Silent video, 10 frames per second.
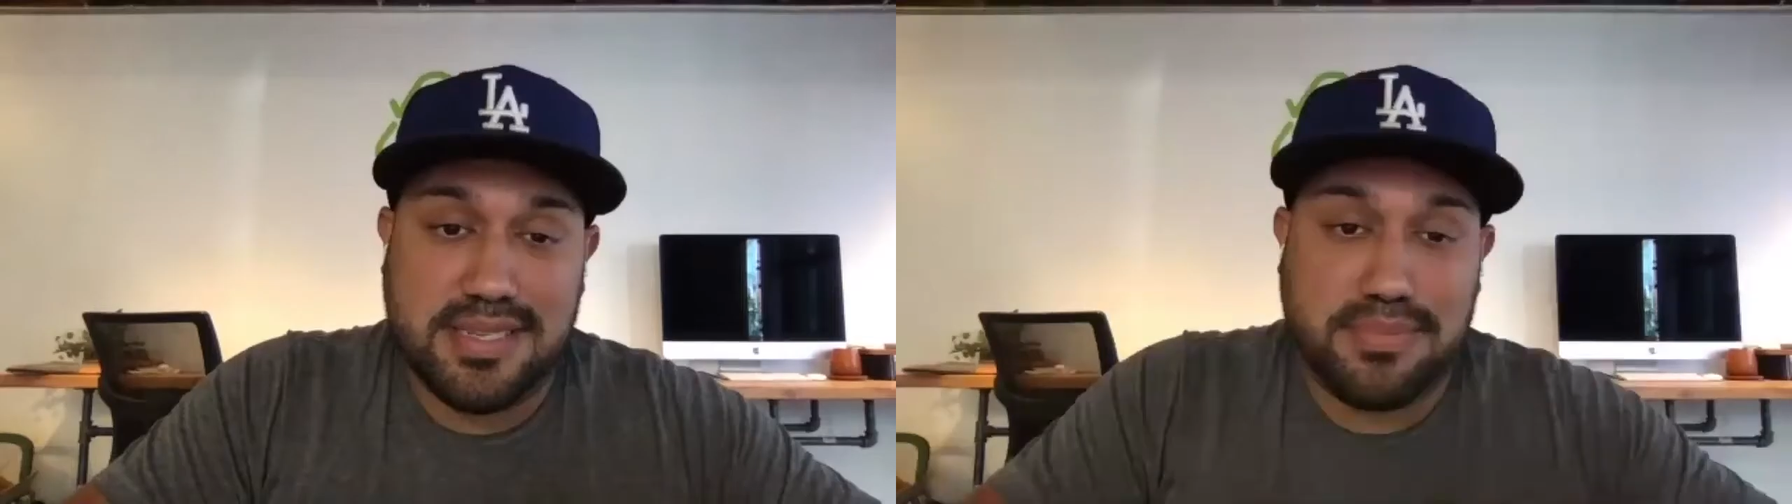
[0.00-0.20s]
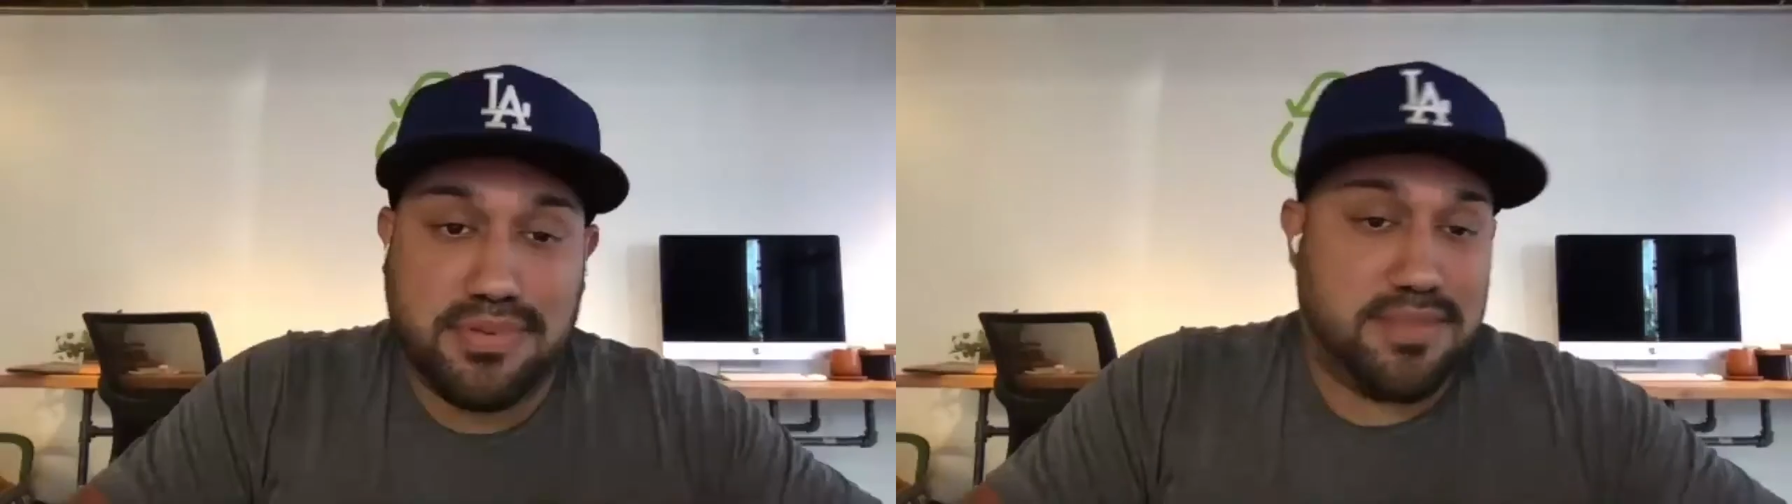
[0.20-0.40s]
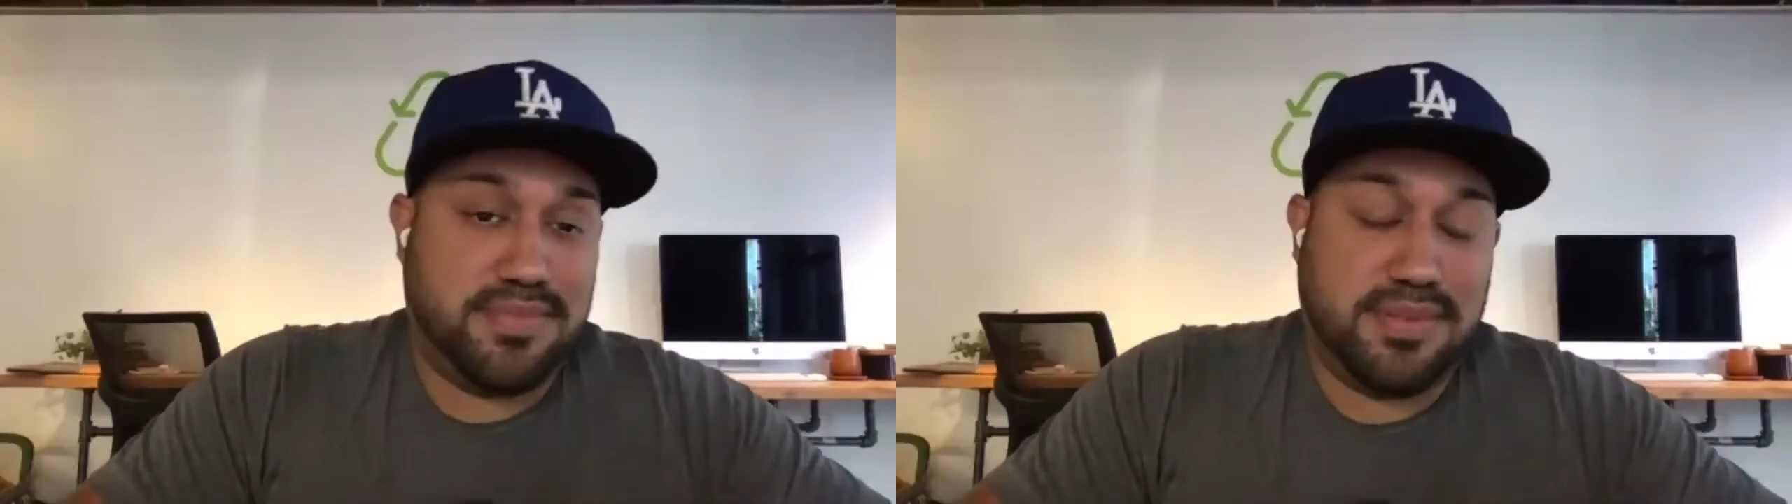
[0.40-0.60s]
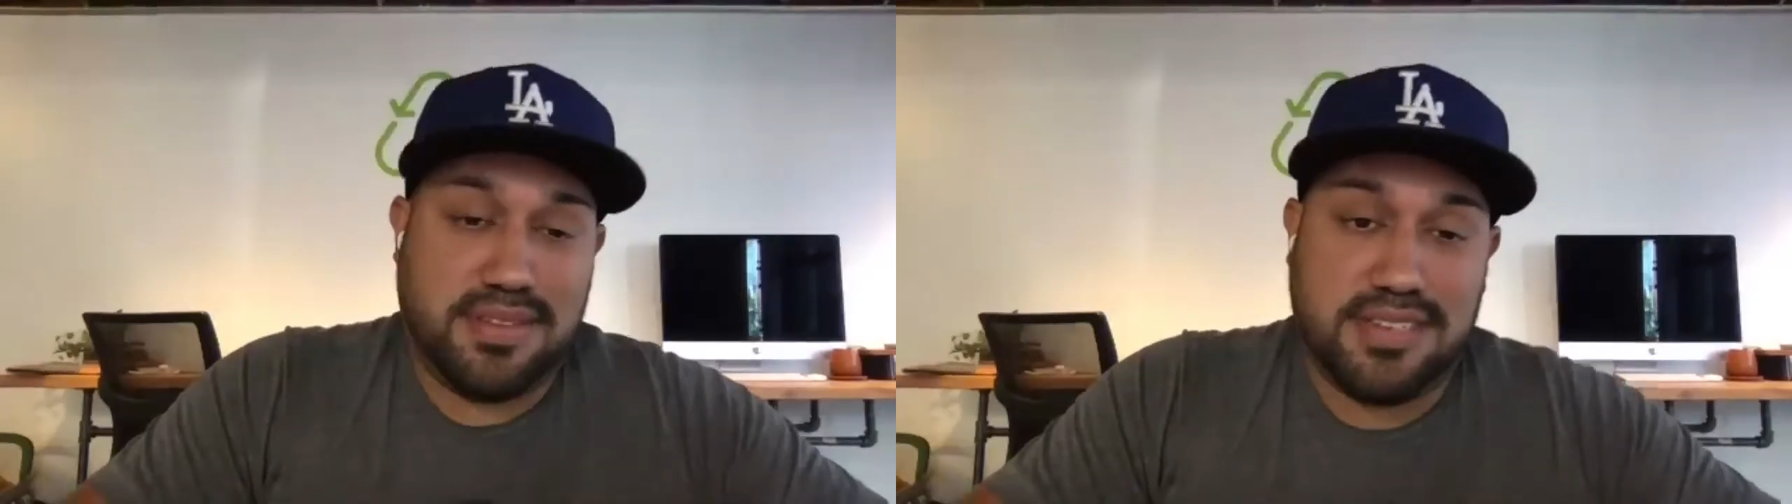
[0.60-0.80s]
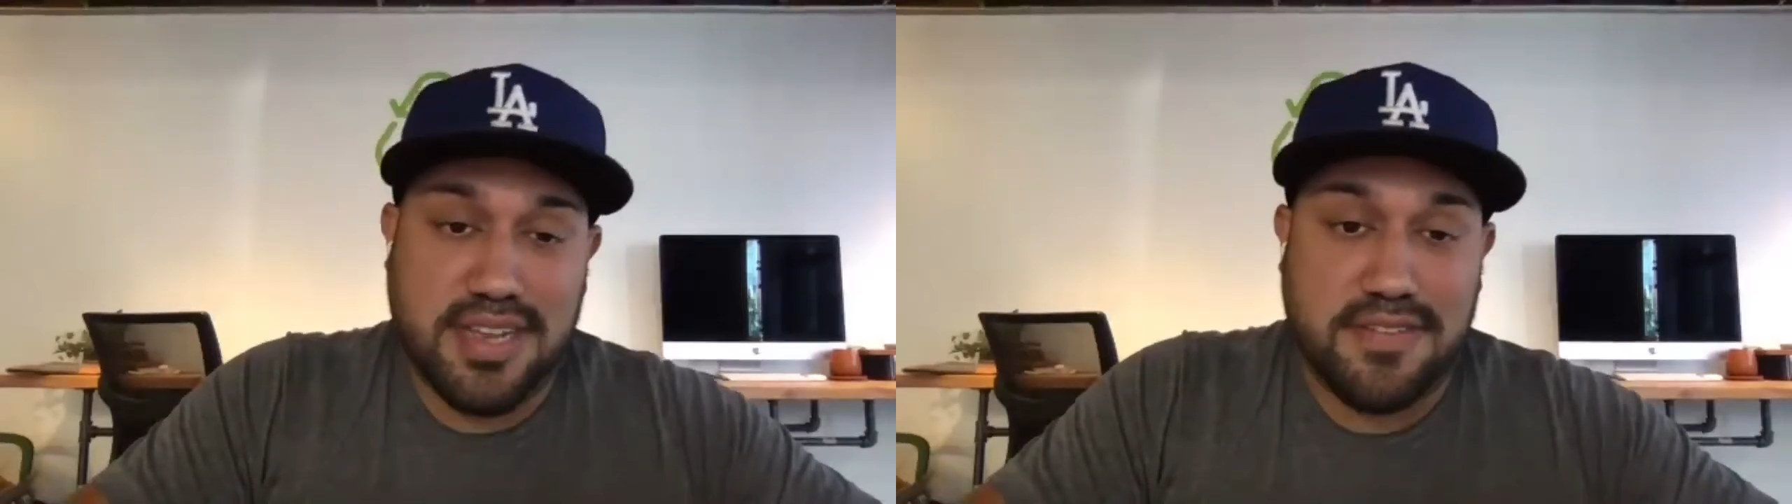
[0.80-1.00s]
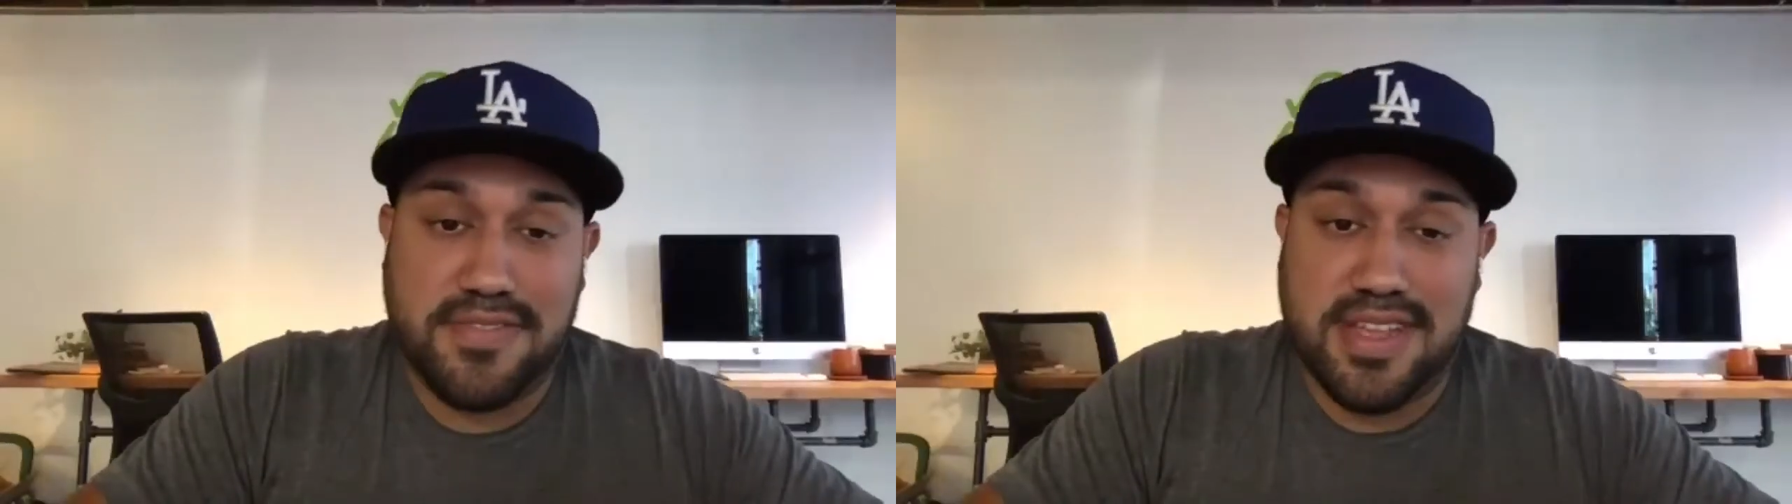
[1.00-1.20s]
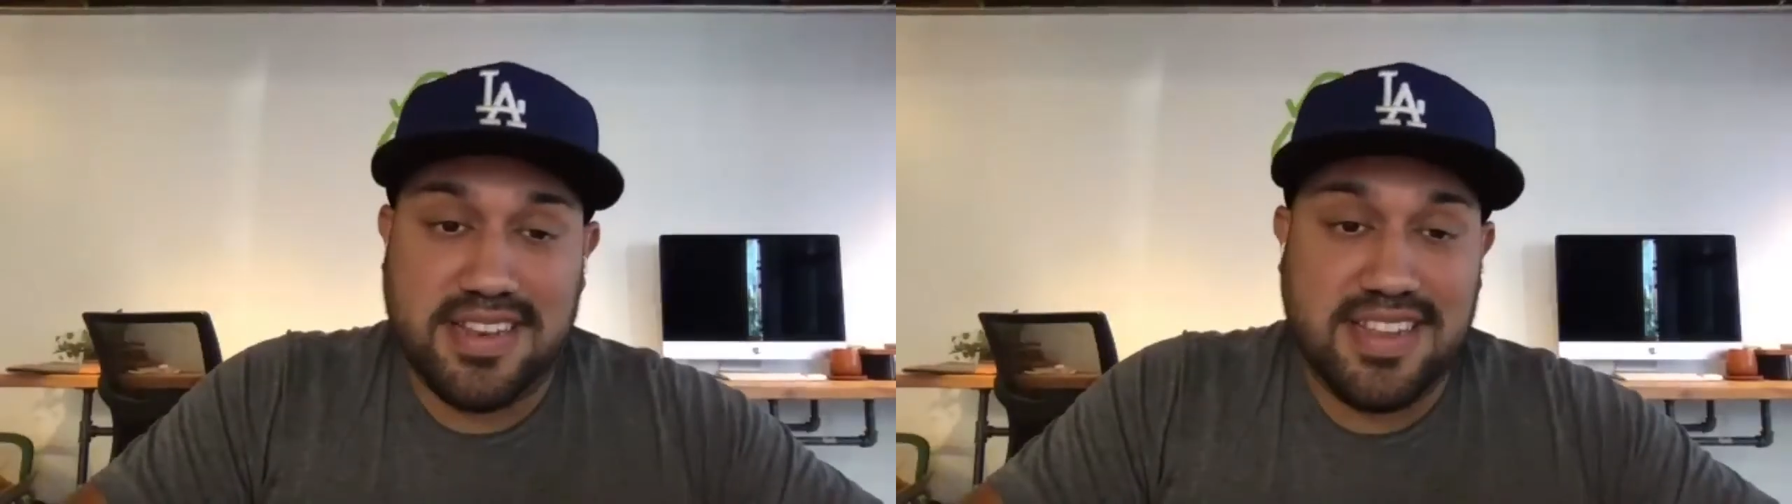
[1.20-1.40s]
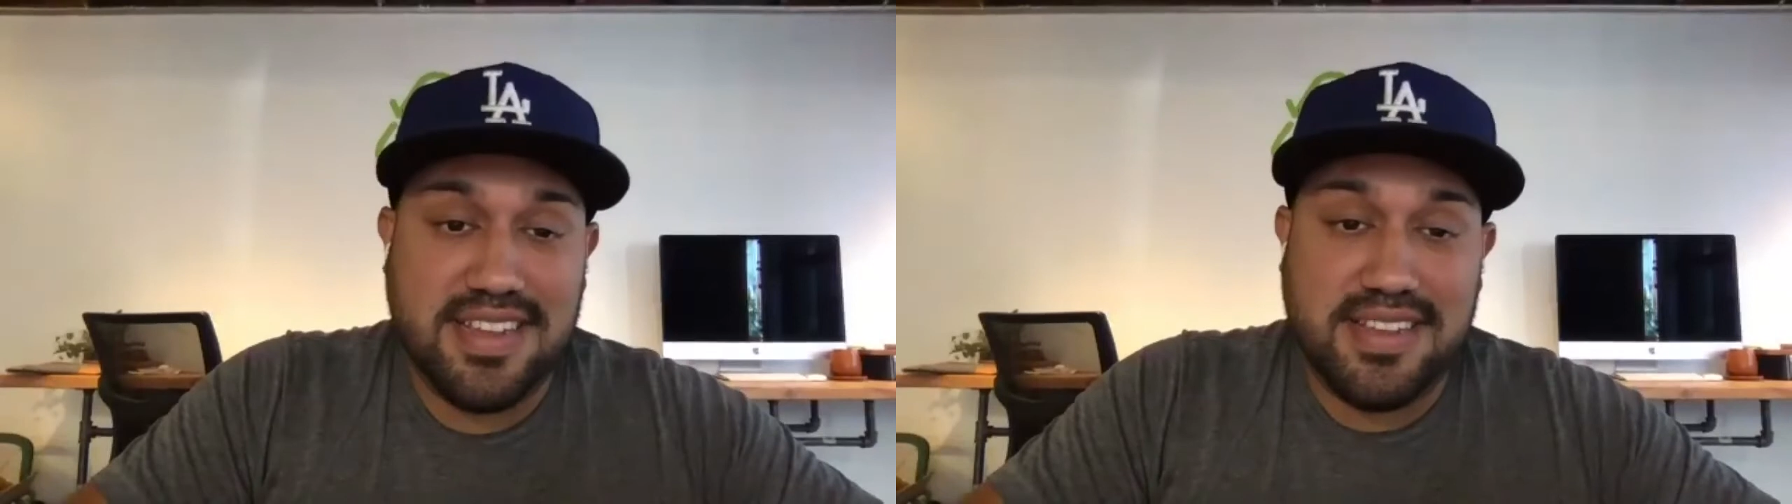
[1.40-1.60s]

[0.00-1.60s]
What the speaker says: prep chef and